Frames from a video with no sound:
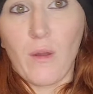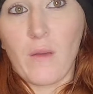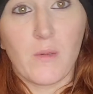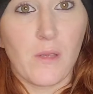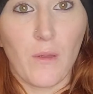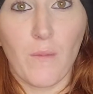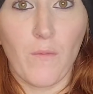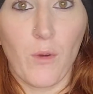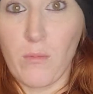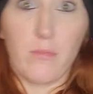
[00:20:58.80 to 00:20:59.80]
I'd have to sell them
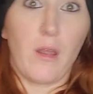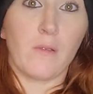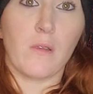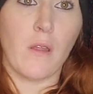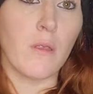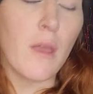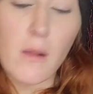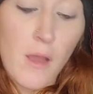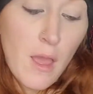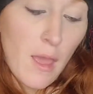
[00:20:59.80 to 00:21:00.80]
for next to nothing,
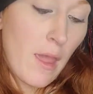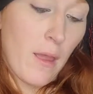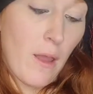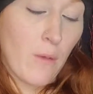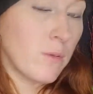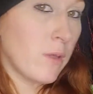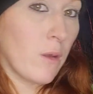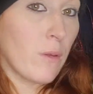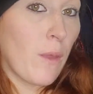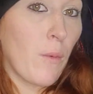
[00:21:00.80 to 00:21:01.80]
and I was
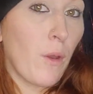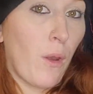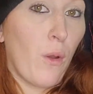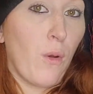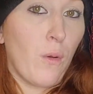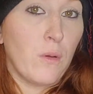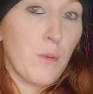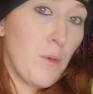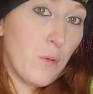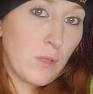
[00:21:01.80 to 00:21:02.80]
scared that they were going to go to
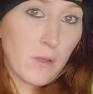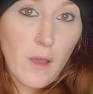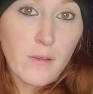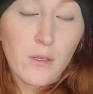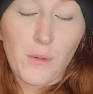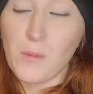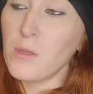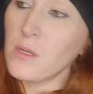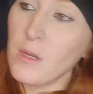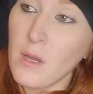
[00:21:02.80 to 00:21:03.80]
be used as customs, which